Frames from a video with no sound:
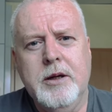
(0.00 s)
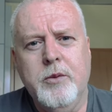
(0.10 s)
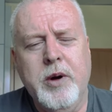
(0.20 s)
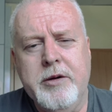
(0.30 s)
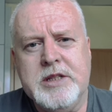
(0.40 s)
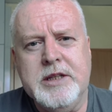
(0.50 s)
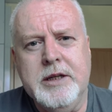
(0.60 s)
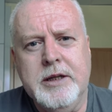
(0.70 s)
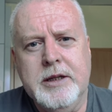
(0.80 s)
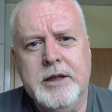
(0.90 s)
where is he?
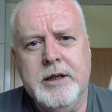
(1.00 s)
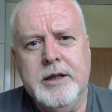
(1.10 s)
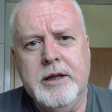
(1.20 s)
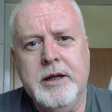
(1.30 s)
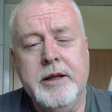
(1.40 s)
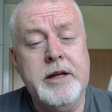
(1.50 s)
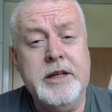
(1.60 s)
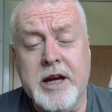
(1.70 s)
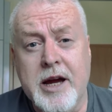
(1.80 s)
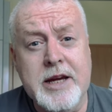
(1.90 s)
And then he
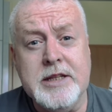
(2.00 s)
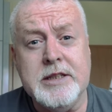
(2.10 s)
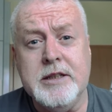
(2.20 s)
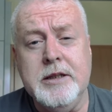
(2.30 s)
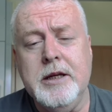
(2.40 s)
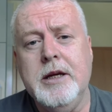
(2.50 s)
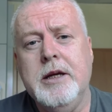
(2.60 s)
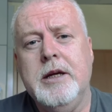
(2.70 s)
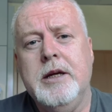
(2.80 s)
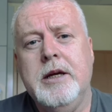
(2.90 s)
dies,
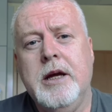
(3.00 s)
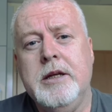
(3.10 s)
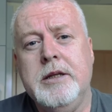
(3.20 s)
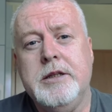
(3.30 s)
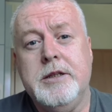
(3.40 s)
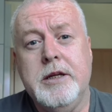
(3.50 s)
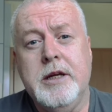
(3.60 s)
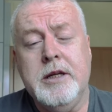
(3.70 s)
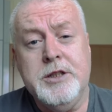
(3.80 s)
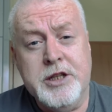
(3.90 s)
and
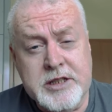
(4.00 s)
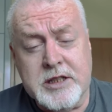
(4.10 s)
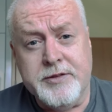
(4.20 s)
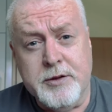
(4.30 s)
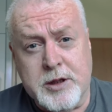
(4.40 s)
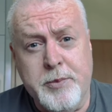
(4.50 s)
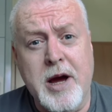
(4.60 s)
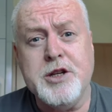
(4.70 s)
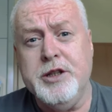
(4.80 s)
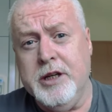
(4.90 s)
Jesus feels
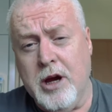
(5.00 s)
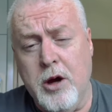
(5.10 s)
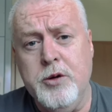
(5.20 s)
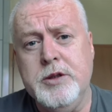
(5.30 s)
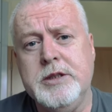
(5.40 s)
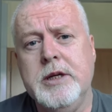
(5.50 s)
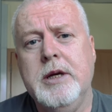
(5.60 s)
compassion, he goes.